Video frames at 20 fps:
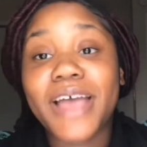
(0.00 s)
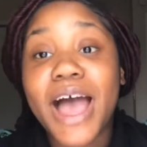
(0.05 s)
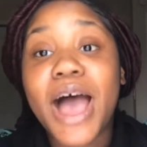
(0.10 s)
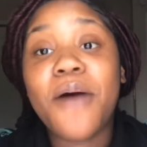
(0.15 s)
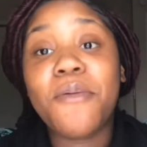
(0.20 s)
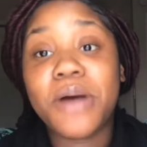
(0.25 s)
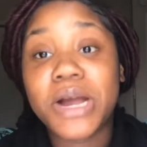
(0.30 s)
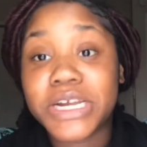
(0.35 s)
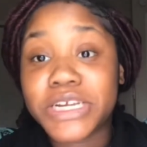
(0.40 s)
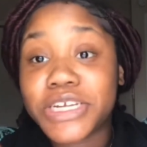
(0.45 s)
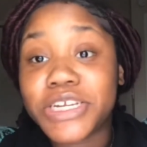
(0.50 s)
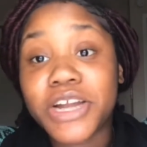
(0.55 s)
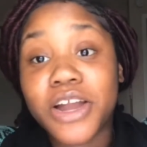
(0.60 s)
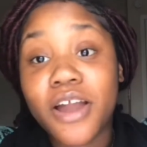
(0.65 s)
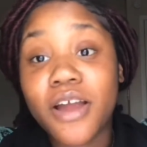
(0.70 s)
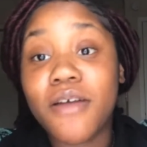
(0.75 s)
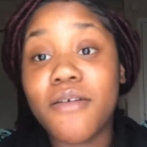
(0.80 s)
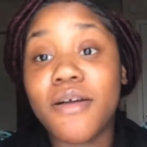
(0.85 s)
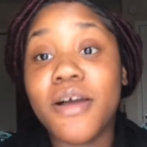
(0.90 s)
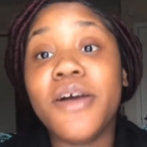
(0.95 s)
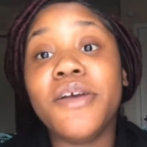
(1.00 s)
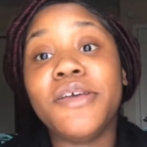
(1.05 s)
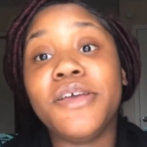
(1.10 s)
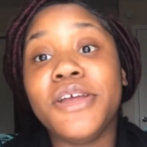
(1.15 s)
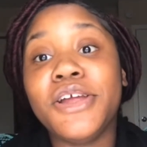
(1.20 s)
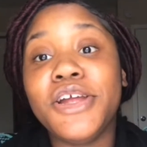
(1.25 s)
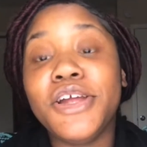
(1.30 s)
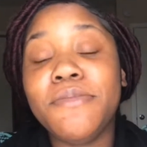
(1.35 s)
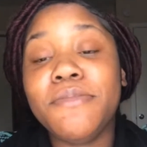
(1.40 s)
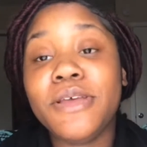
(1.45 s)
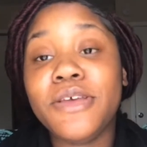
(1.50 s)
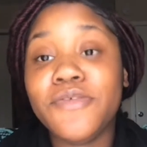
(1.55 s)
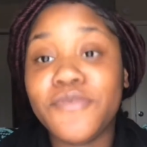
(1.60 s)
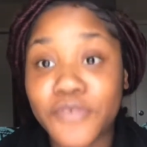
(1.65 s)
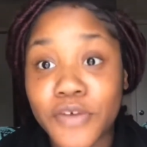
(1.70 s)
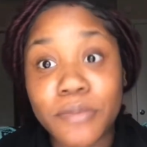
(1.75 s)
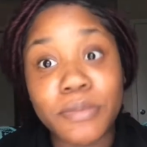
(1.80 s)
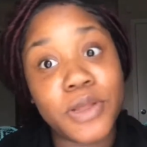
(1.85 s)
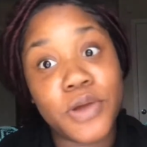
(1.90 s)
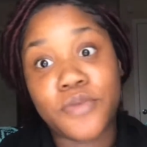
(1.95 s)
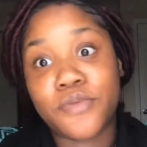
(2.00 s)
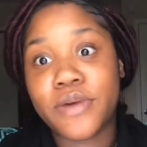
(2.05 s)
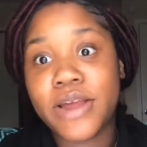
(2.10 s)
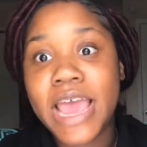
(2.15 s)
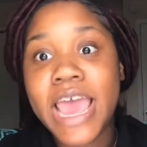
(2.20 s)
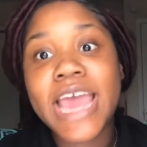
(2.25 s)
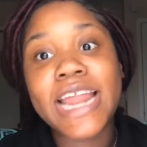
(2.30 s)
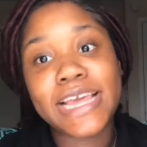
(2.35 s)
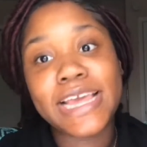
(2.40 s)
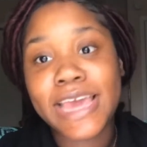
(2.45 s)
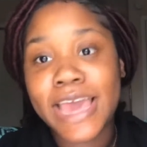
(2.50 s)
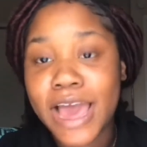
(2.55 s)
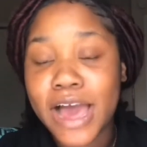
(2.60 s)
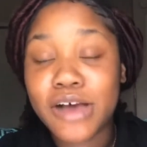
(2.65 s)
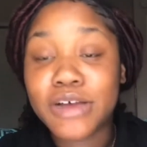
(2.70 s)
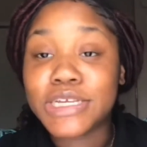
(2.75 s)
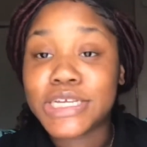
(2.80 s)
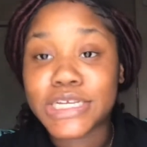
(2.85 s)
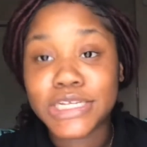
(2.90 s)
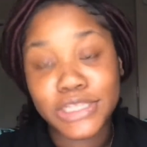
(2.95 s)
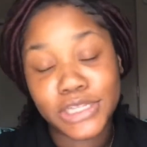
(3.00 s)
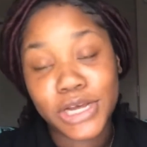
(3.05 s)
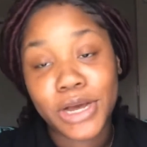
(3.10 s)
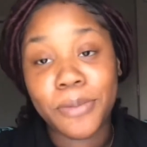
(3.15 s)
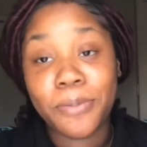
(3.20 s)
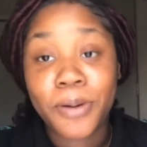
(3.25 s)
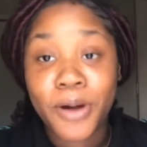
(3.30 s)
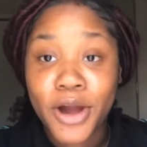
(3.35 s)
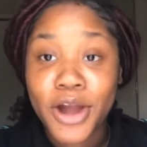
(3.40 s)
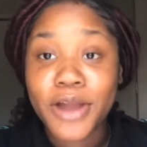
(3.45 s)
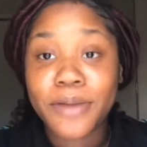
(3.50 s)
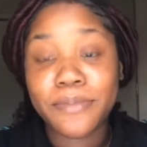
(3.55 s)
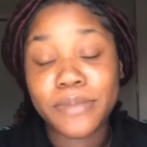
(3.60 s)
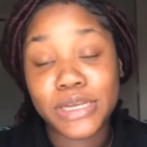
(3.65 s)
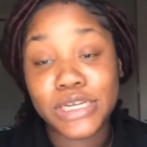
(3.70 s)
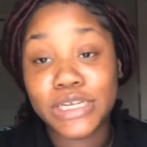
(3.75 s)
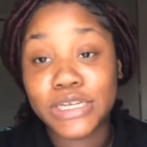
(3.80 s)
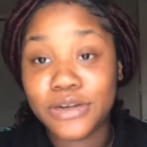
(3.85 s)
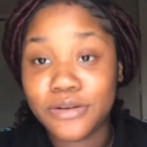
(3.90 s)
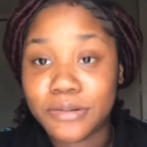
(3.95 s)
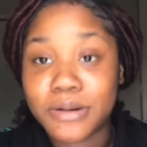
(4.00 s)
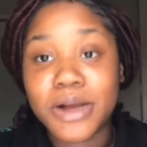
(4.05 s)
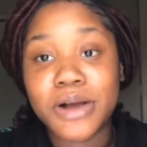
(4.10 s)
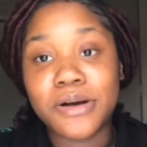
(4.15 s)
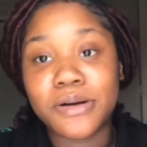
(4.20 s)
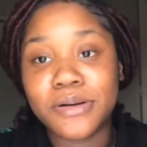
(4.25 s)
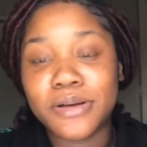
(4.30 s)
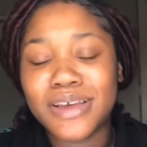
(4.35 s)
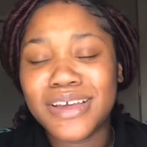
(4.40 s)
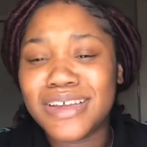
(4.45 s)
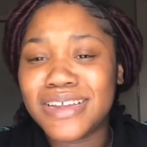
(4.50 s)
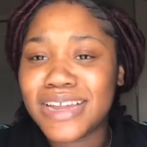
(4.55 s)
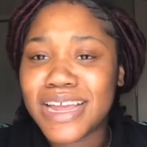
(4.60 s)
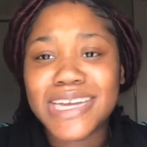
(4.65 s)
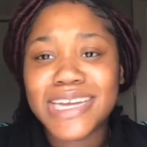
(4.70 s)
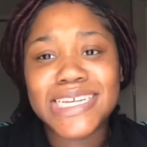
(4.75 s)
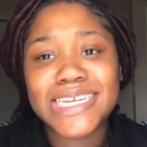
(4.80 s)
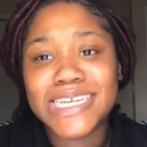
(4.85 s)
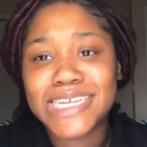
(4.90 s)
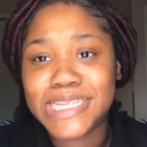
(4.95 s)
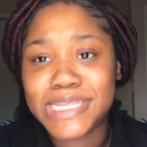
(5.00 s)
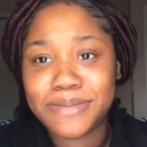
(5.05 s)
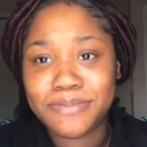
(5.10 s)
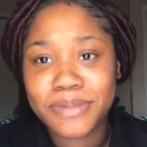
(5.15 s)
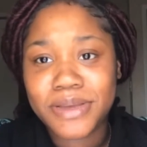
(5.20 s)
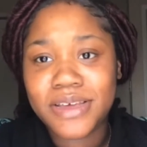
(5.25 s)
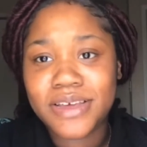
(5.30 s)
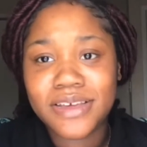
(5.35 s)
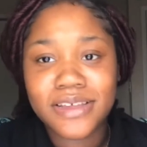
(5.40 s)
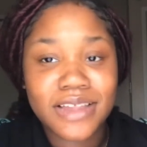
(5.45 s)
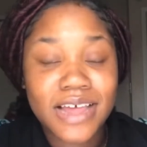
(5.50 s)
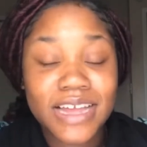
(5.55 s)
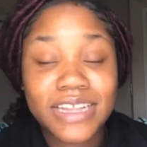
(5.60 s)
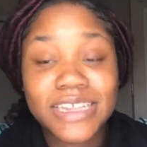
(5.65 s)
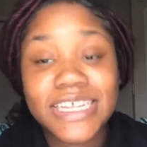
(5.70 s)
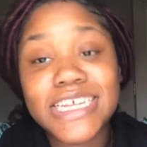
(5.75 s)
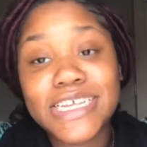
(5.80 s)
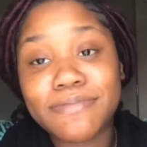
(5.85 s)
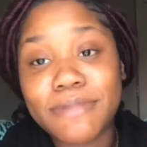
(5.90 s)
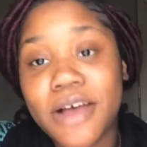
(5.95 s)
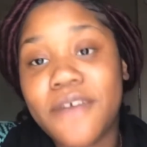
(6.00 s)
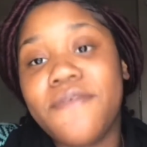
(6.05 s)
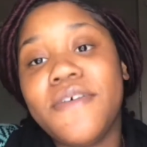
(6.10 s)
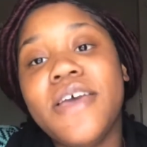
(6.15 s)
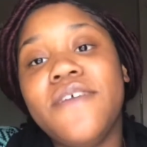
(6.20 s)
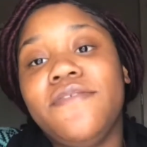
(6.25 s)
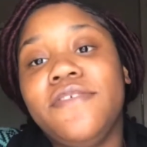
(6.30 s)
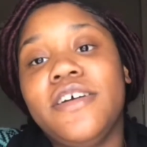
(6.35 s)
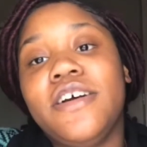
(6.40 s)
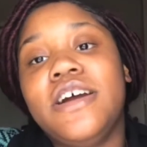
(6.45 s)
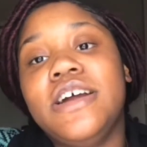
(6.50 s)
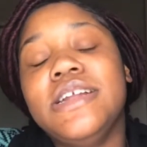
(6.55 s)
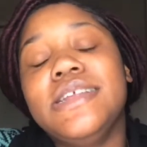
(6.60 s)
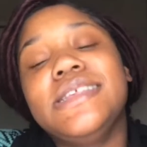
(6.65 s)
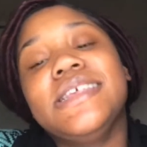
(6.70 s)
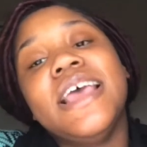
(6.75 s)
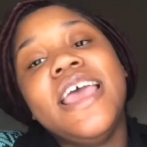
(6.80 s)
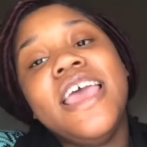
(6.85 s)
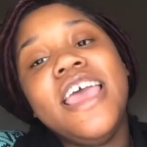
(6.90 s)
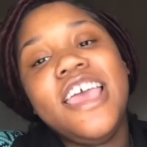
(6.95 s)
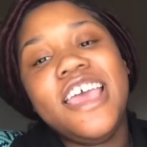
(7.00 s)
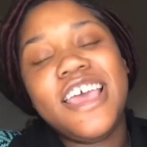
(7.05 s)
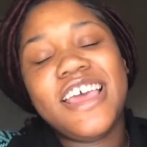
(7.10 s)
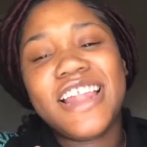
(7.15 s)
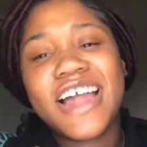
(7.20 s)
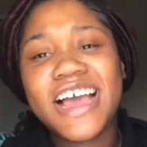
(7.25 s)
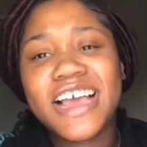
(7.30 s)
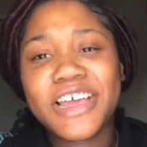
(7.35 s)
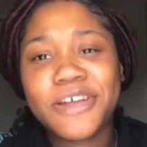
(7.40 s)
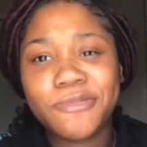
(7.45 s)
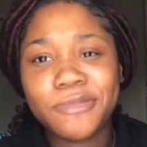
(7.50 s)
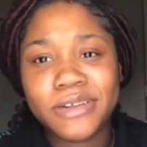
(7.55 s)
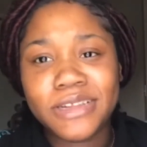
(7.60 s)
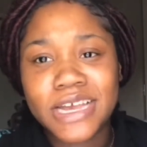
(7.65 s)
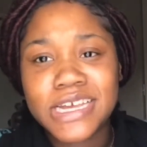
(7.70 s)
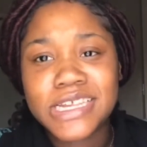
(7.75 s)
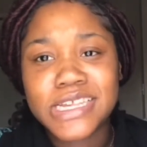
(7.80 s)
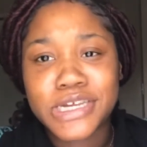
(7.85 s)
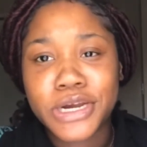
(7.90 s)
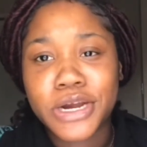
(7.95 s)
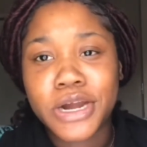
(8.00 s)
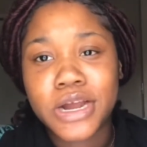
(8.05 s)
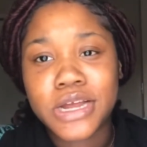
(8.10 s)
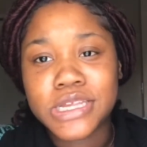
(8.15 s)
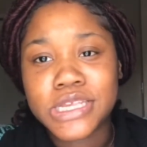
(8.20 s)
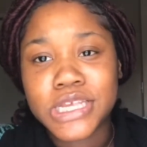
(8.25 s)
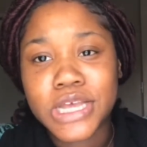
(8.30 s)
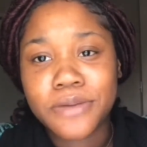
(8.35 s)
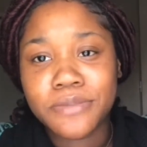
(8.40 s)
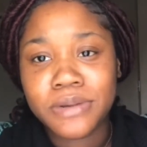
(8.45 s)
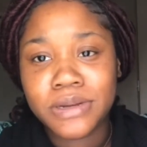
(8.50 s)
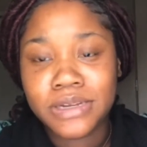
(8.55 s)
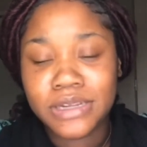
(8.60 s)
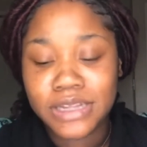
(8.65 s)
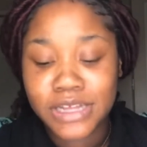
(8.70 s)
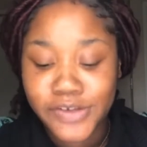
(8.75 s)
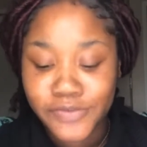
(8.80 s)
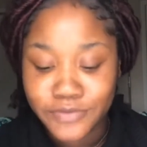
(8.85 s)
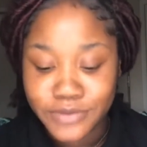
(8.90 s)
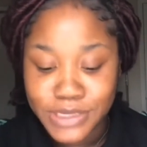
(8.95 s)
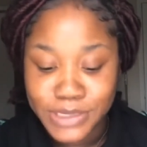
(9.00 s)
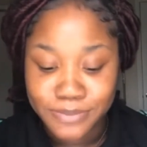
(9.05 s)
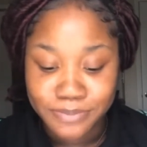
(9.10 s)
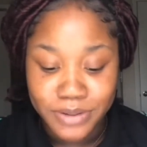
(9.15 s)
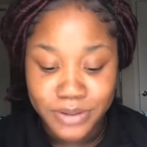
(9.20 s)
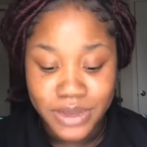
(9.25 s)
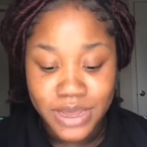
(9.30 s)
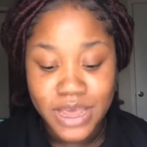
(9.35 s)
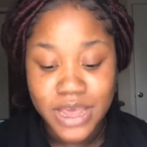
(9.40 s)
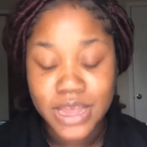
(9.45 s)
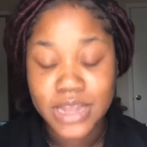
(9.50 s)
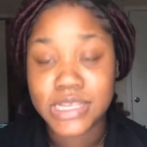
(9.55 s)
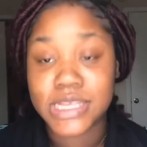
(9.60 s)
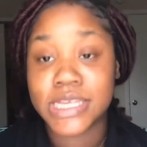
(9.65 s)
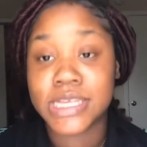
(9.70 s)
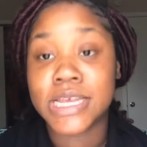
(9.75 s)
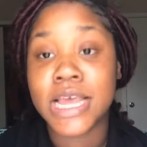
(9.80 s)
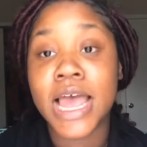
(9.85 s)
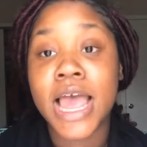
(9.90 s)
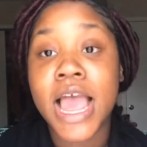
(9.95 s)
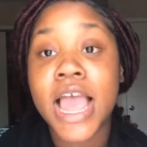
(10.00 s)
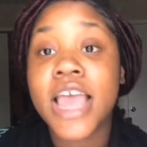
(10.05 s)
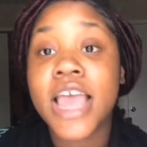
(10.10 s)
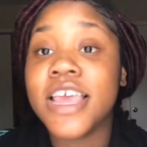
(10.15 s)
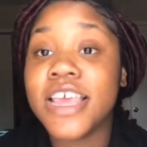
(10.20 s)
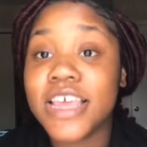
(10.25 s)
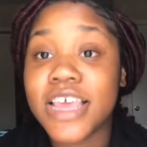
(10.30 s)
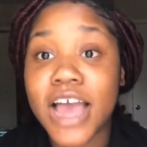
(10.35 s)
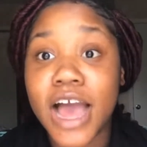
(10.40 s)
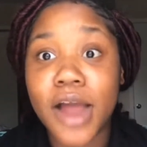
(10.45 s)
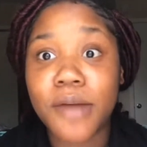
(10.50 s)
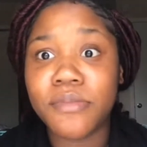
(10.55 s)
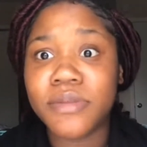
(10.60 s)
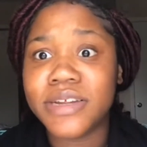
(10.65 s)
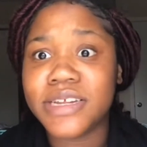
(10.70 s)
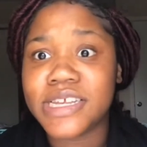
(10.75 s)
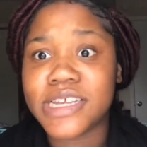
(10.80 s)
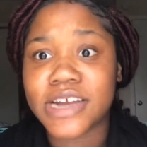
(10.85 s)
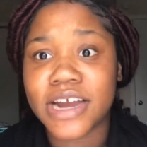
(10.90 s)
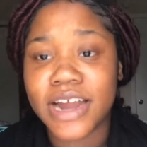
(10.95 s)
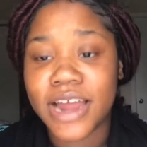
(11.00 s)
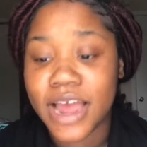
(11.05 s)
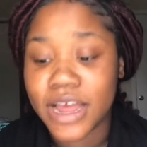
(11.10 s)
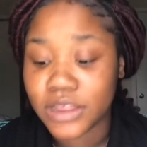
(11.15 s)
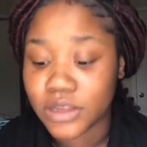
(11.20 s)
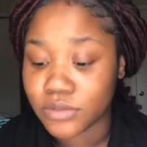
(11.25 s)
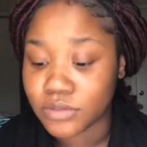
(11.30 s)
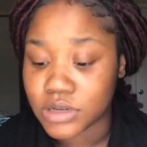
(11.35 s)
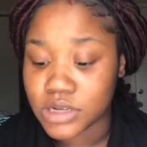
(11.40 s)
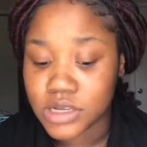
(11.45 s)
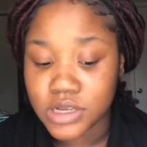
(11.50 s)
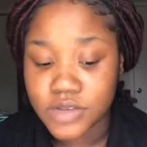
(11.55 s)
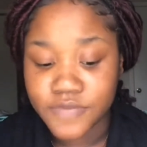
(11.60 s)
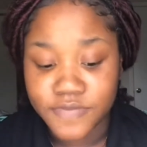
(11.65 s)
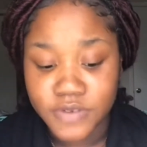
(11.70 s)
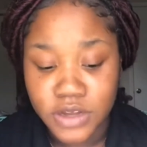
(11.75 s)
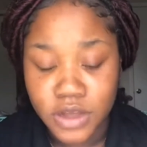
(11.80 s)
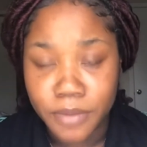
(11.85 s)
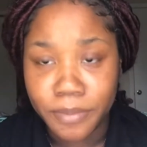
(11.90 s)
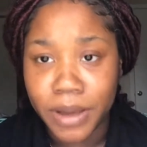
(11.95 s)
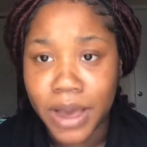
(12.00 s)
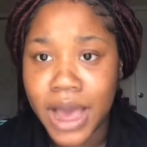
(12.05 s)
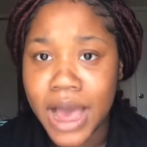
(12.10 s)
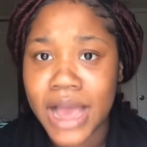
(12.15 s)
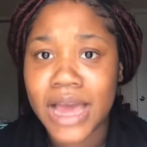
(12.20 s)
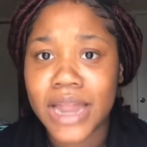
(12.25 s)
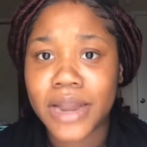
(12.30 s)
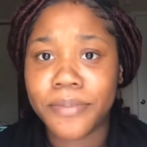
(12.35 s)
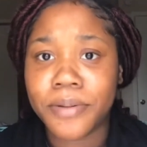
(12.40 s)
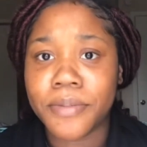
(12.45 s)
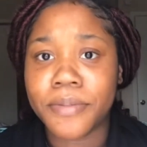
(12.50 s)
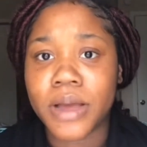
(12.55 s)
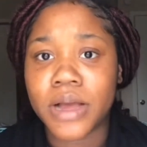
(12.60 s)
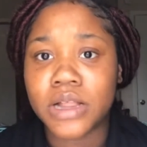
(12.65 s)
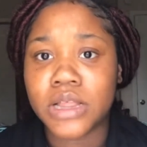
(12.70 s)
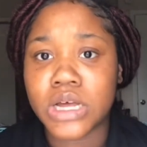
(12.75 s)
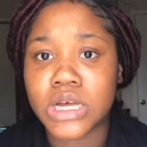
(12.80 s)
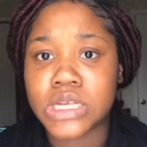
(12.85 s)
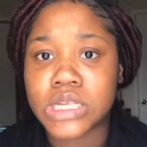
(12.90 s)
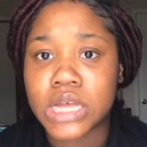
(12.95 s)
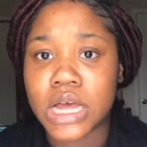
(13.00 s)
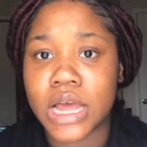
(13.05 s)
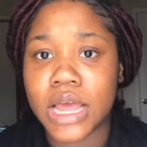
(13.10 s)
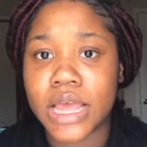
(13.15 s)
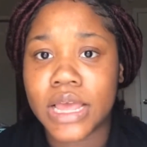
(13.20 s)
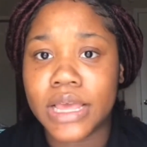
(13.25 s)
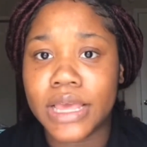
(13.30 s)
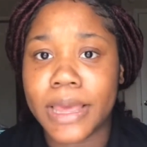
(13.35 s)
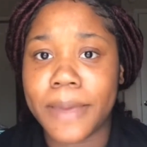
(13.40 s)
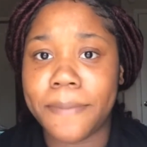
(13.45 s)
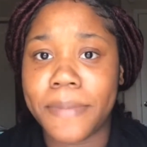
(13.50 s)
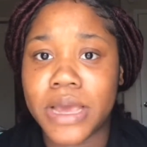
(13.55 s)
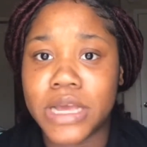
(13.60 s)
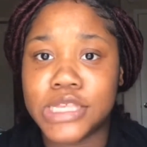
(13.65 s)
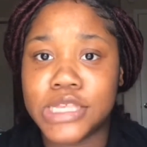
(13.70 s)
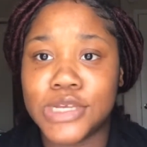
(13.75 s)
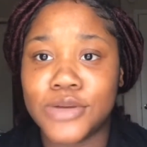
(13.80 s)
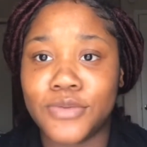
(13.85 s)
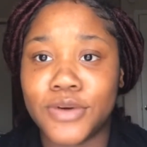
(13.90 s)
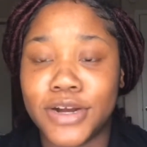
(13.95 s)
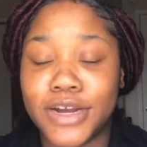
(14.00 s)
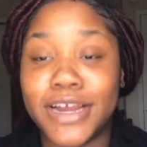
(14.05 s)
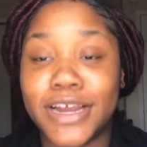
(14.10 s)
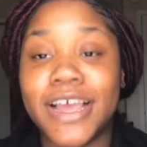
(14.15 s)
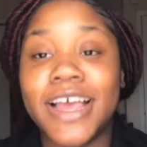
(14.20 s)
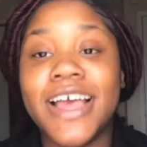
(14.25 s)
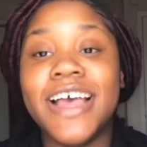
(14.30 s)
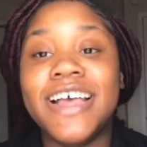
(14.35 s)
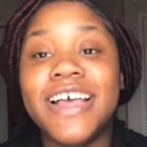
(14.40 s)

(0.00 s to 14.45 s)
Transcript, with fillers: I watched her grow. You hear me? From the red couch in the apartment grow, and now she's big. Like, that's my favorite artist. And I can relate to her on so many levels. But, y'all, I'm really sorry I had to rush this video, but I got to put my clothes on and get back to work.